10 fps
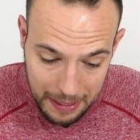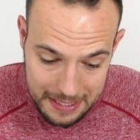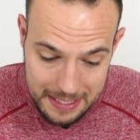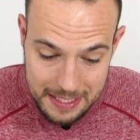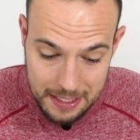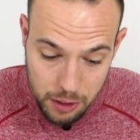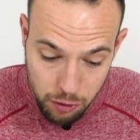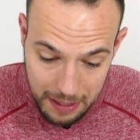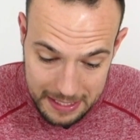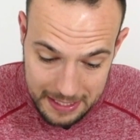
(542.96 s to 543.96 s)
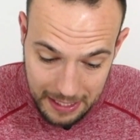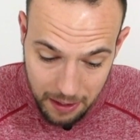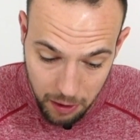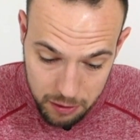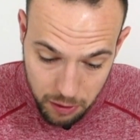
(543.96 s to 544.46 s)
patent and
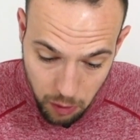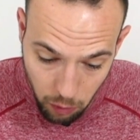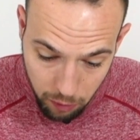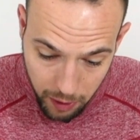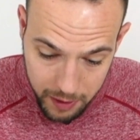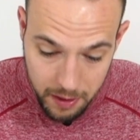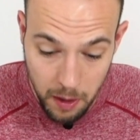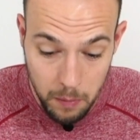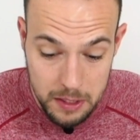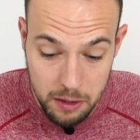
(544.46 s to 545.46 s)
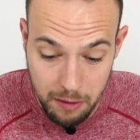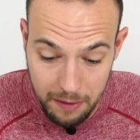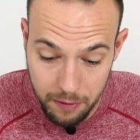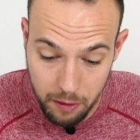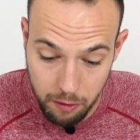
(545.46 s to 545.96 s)
creatine hydrochloride, which is
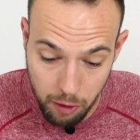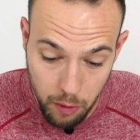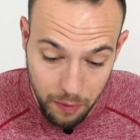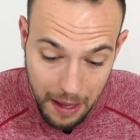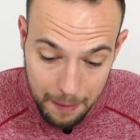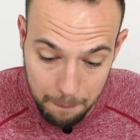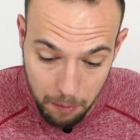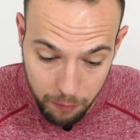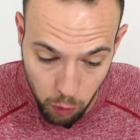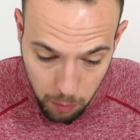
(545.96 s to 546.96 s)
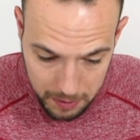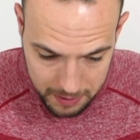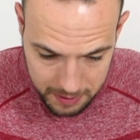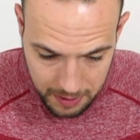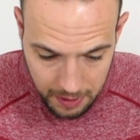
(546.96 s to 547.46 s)
great for growth and
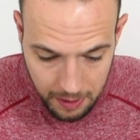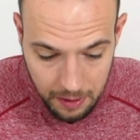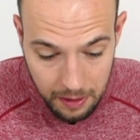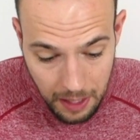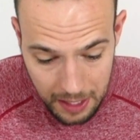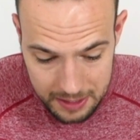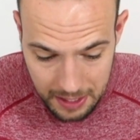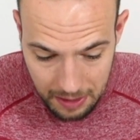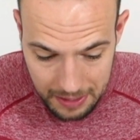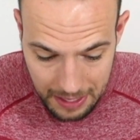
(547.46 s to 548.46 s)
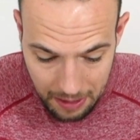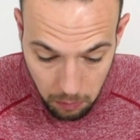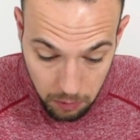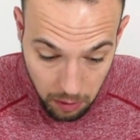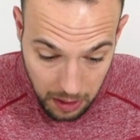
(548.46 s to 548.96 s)
performance. Lastly in here,
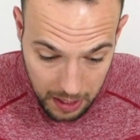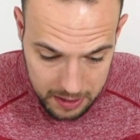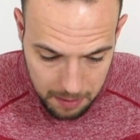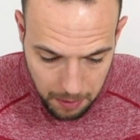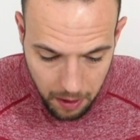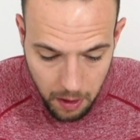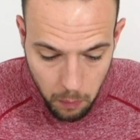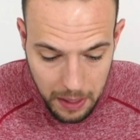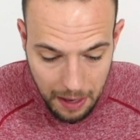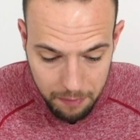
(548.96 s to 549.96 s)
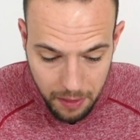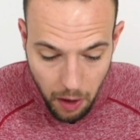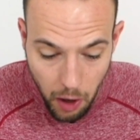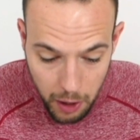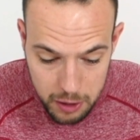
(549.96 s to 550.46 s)
or not lastly, but we have the
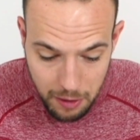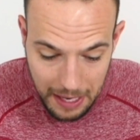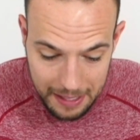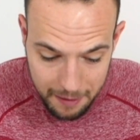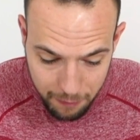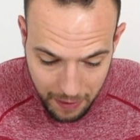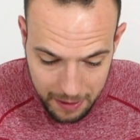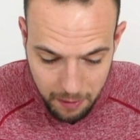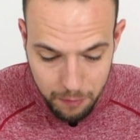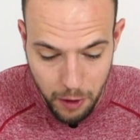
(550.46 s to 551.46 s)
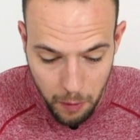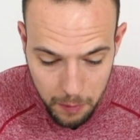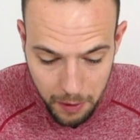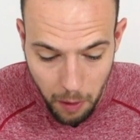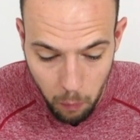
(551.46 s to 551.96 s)
Hydrate and Defend of
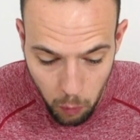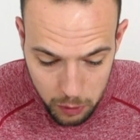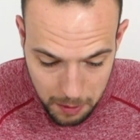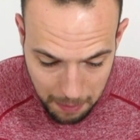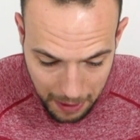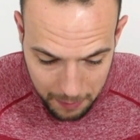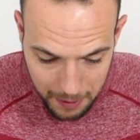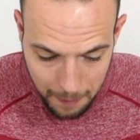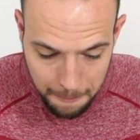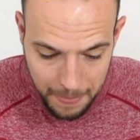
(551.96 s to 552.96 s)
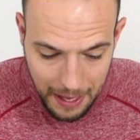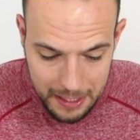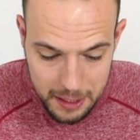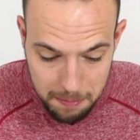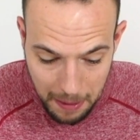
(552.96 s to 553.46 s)
coconut water powder
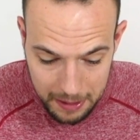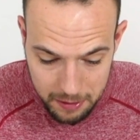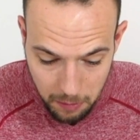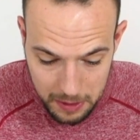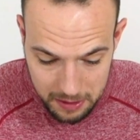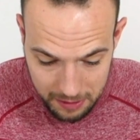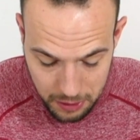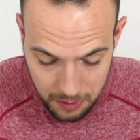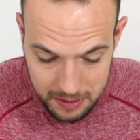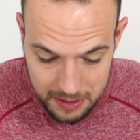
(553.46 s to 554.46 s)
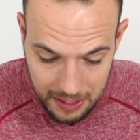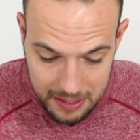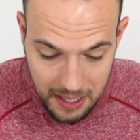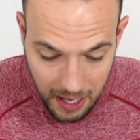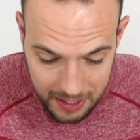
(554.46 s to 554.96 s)
and Spectra, which as you can see,
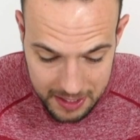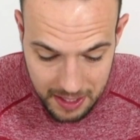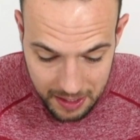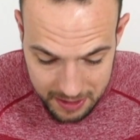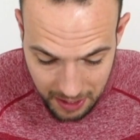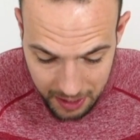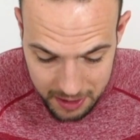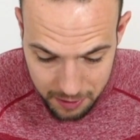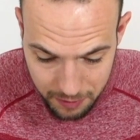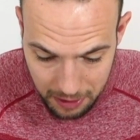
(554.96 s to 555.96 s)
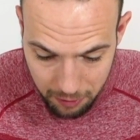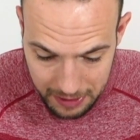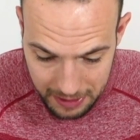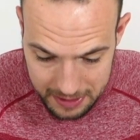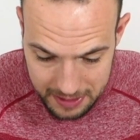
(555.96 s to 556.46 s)
tons and tons of
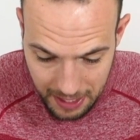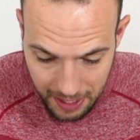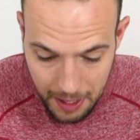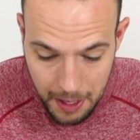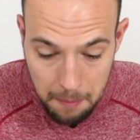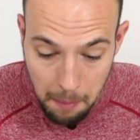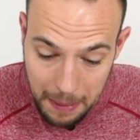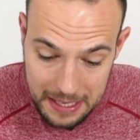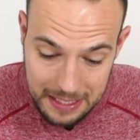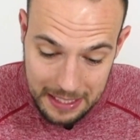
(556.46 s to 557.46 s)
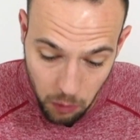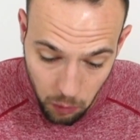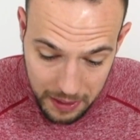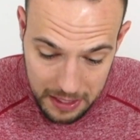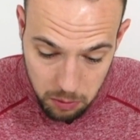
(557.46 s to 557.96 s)
ingredients there. But basically
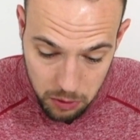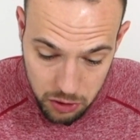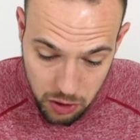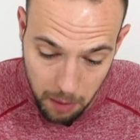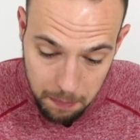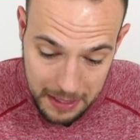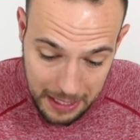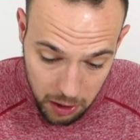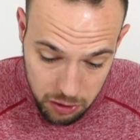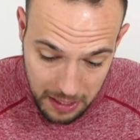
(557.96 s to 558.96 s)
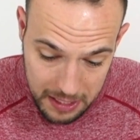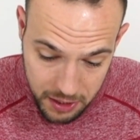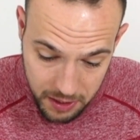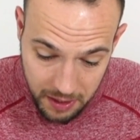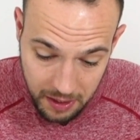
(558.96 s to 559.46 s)
all these will stop
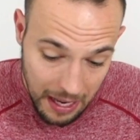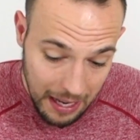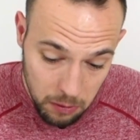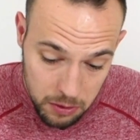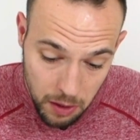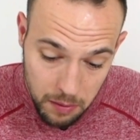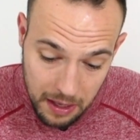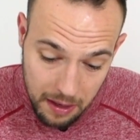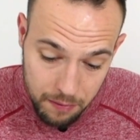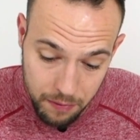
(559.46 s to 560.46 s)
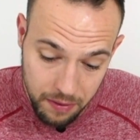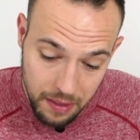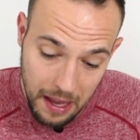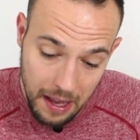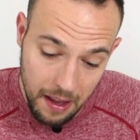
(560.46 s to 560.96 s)
dehydration and also give
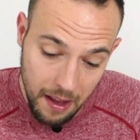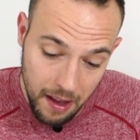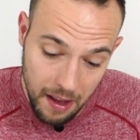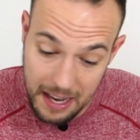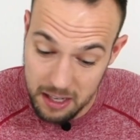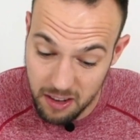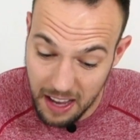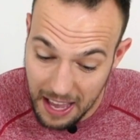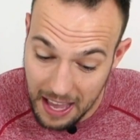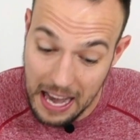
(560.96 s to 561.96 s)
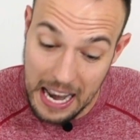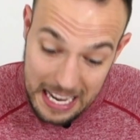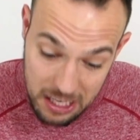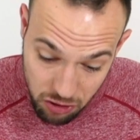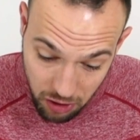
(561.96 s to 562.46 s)
that extra
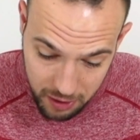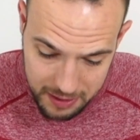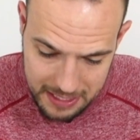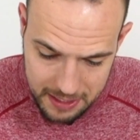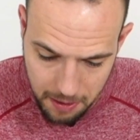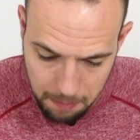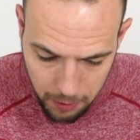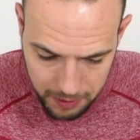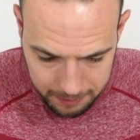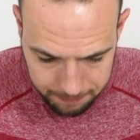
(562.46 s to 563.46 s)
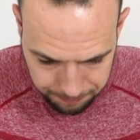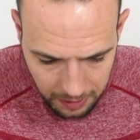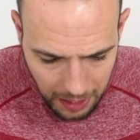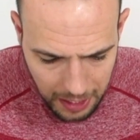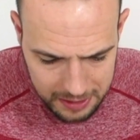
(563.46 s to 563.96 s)
electrolytes into the body.
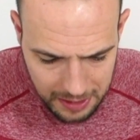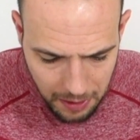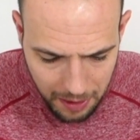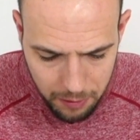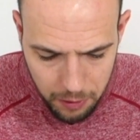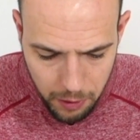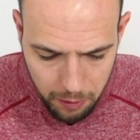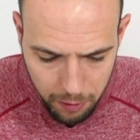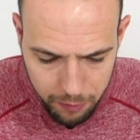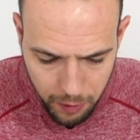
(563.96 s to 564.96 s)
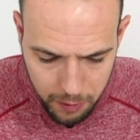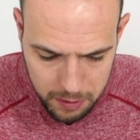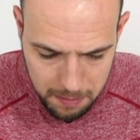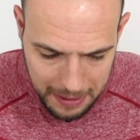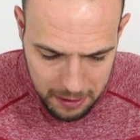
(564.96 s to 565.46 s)
Lastly, you have the
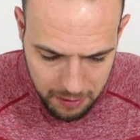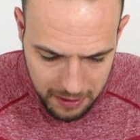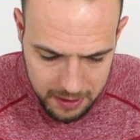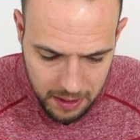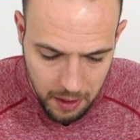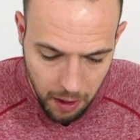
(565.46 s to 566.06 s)
Neurofocus matrix